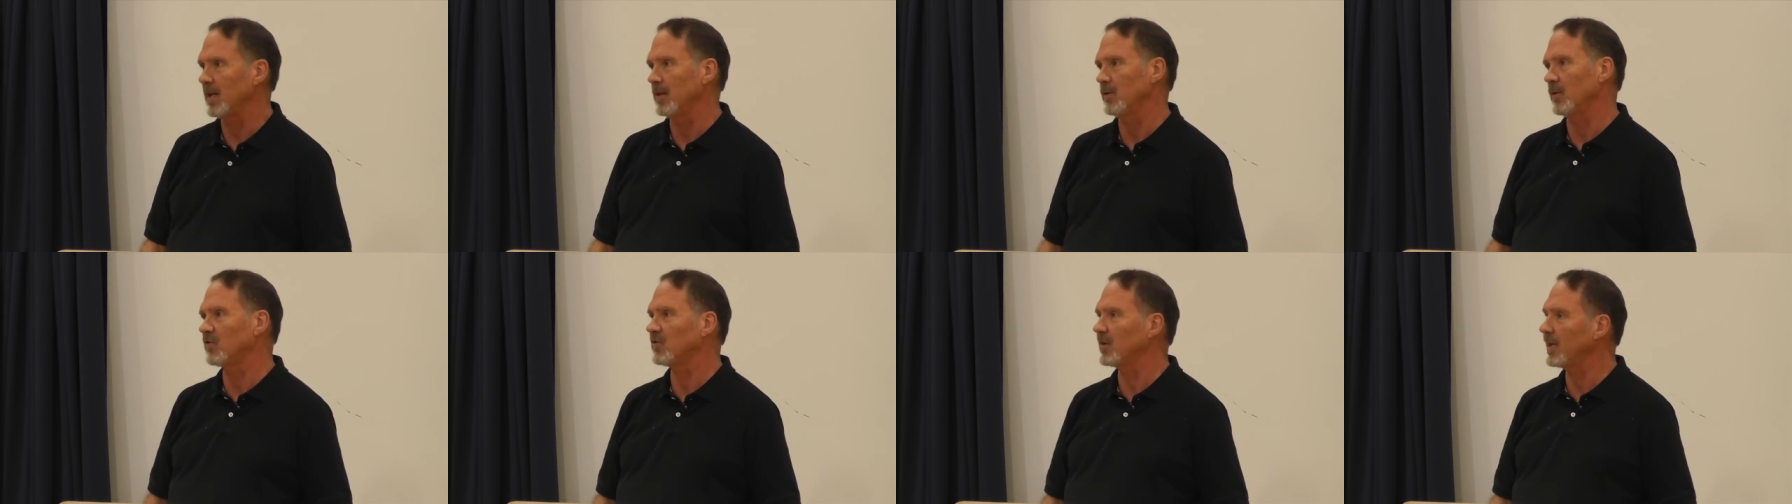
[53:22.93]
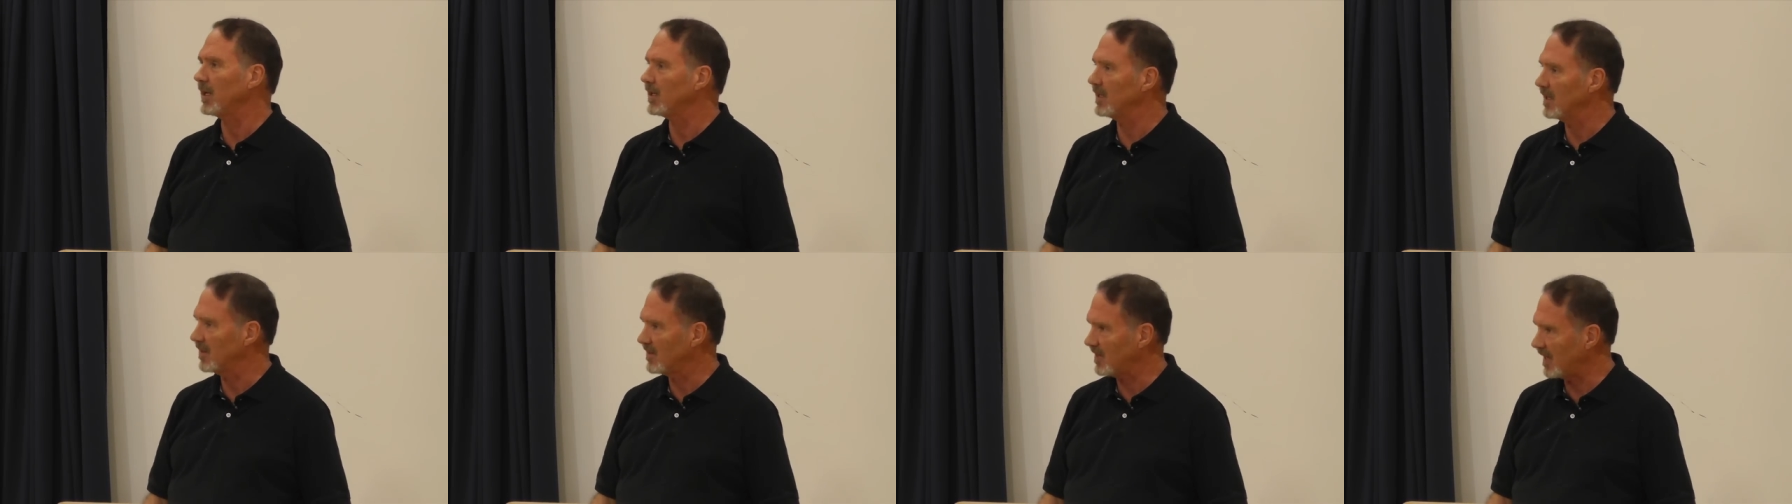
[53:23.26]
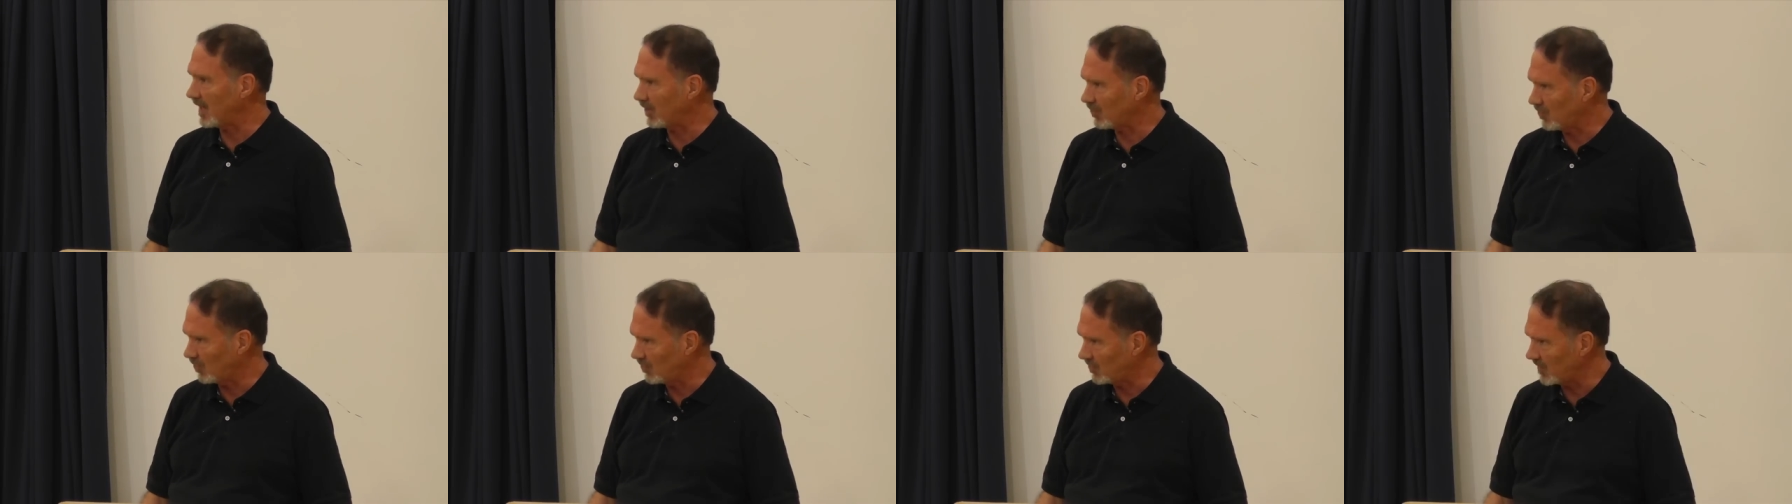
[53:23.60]
Now you can say it in a
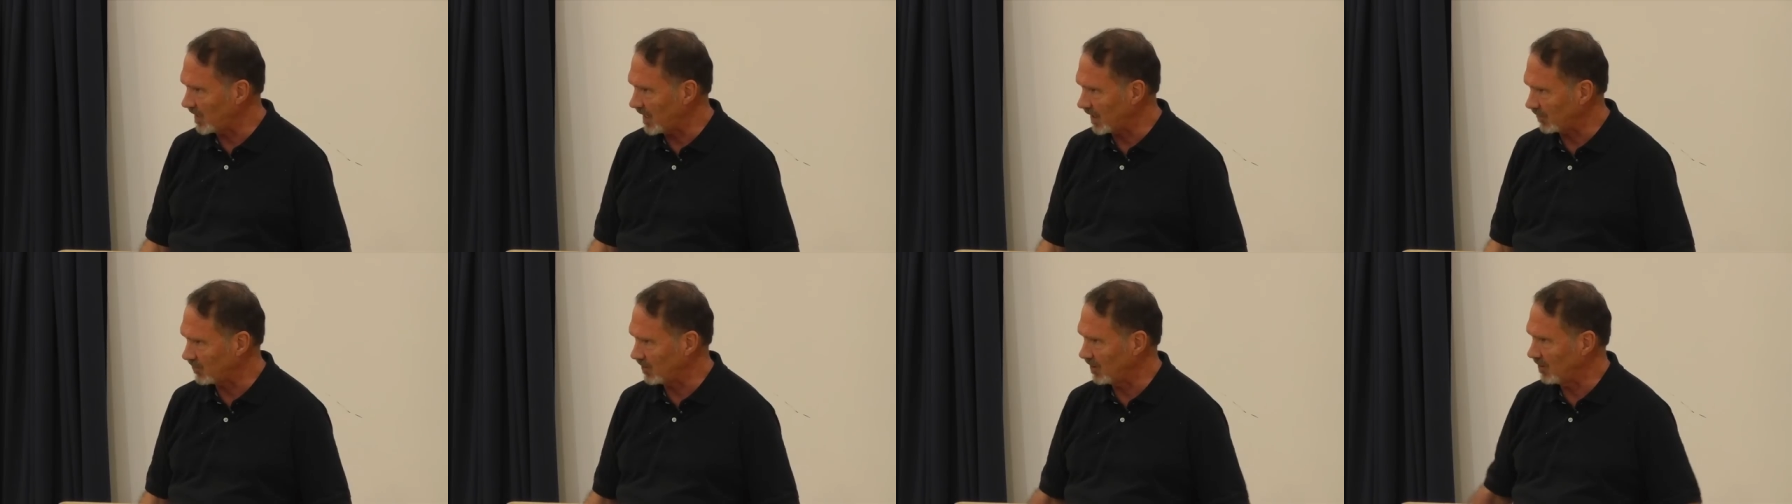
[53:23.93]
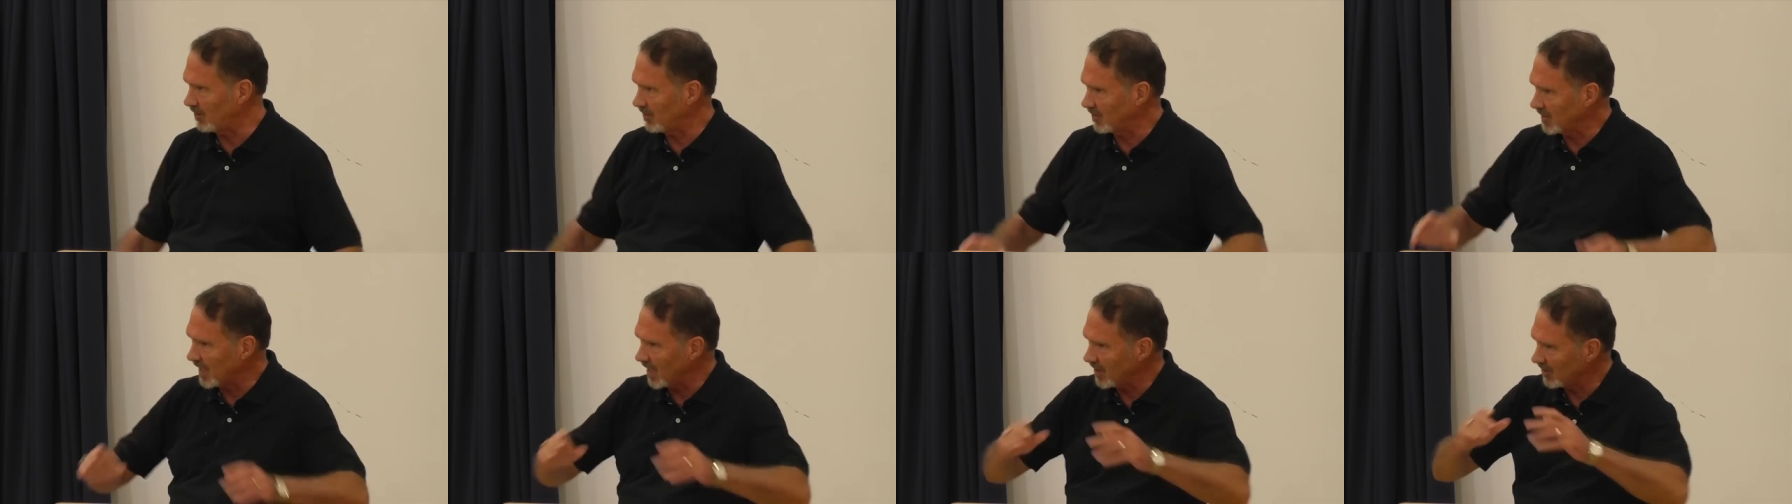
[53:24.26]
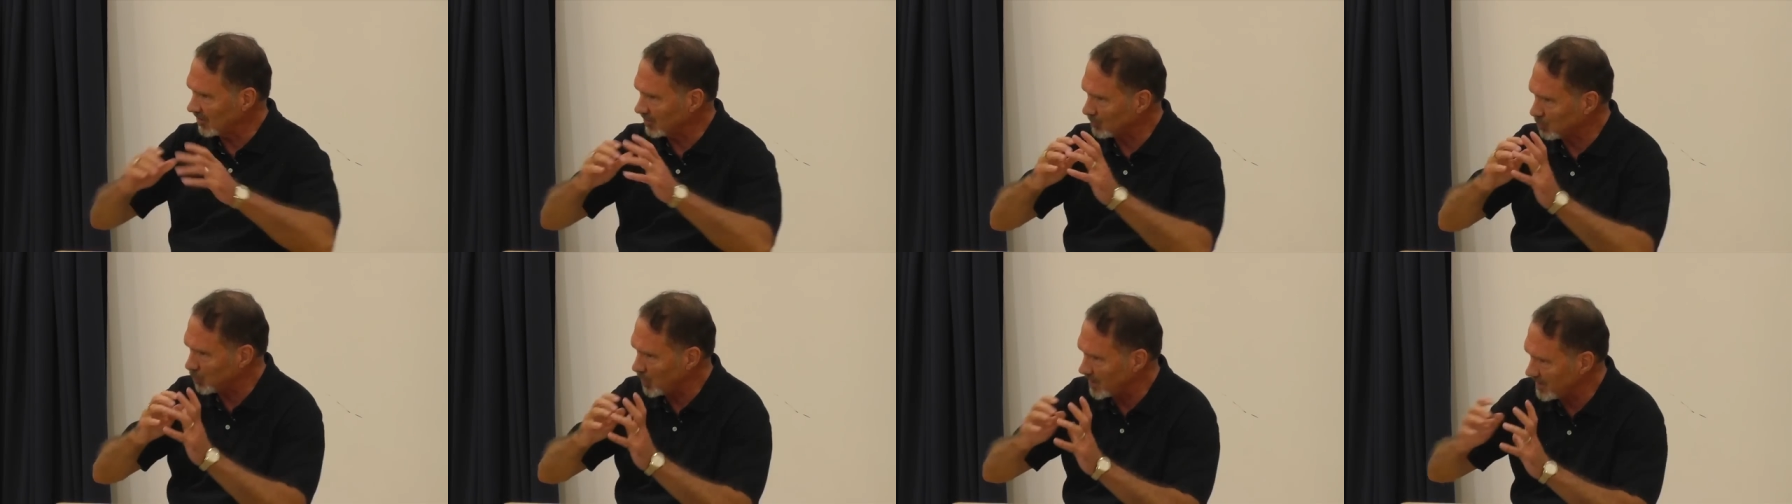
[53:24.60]
Texas accent, and you've got
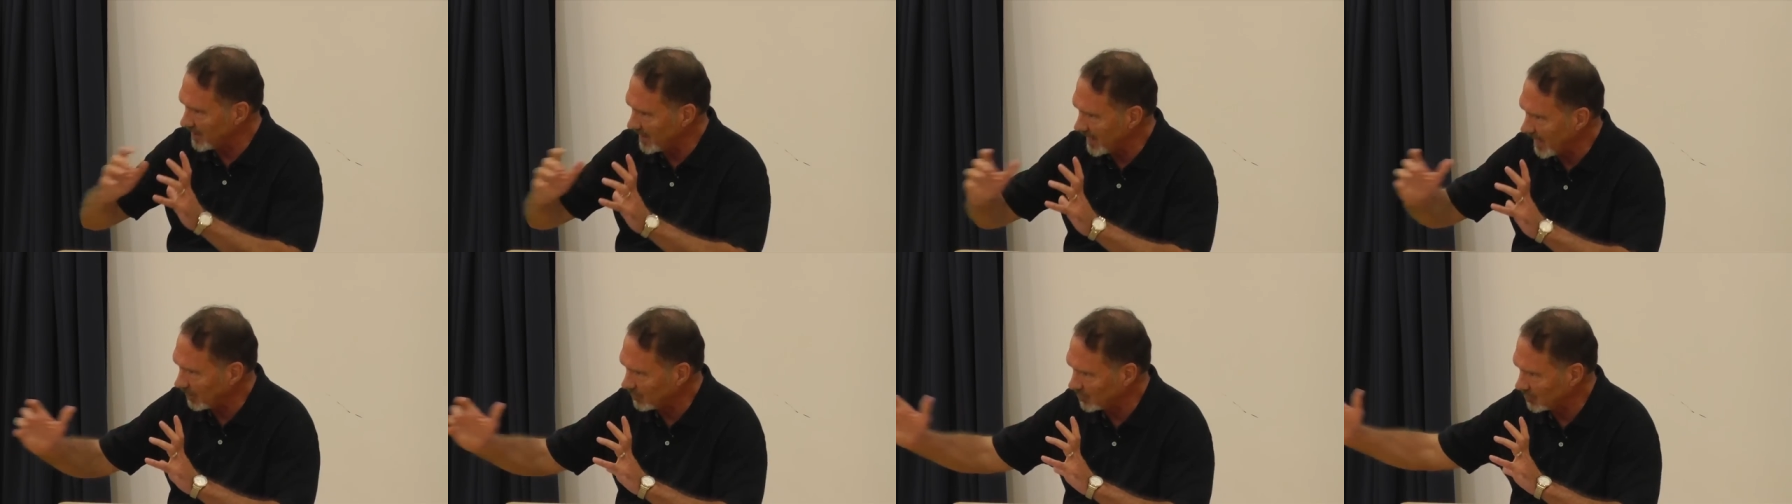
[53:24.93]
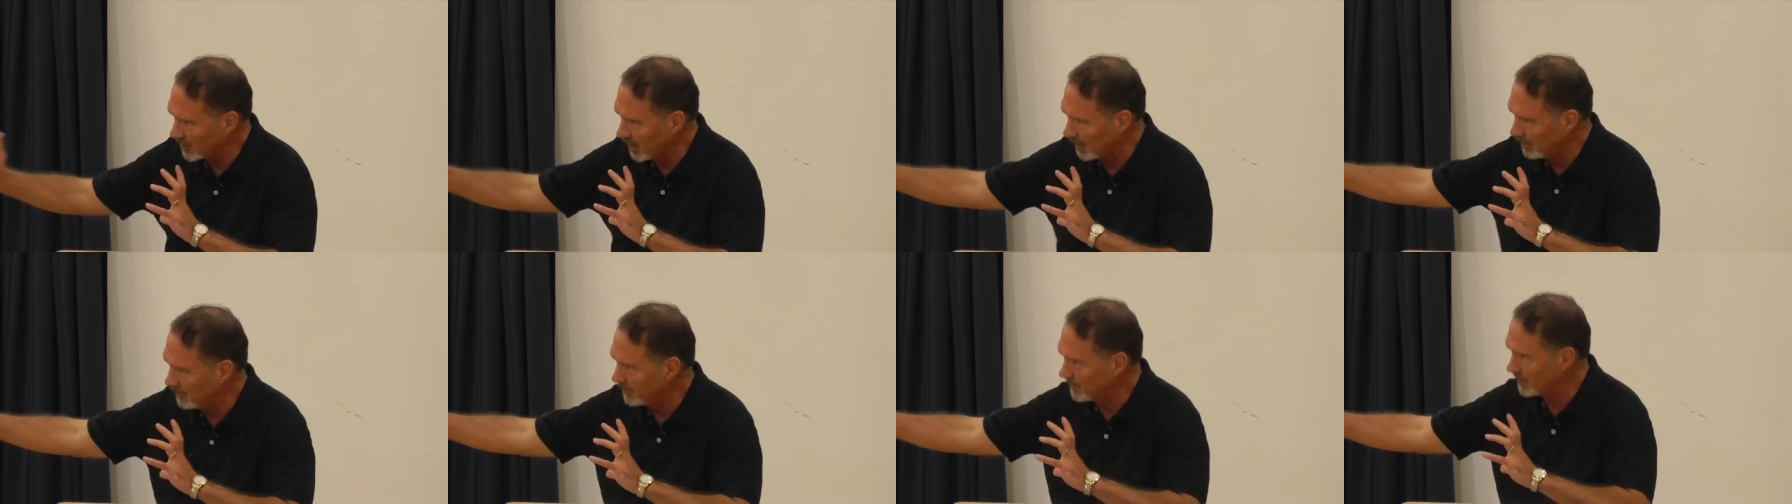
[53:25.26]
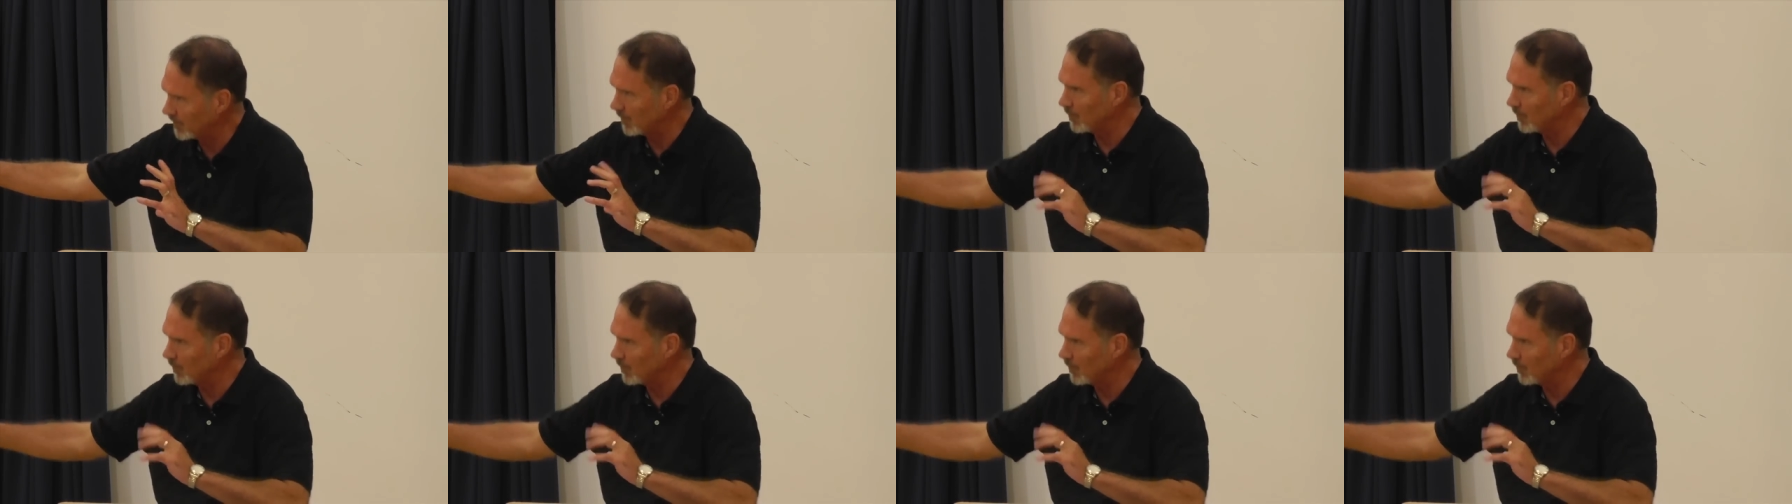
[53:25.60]
to spread it out some.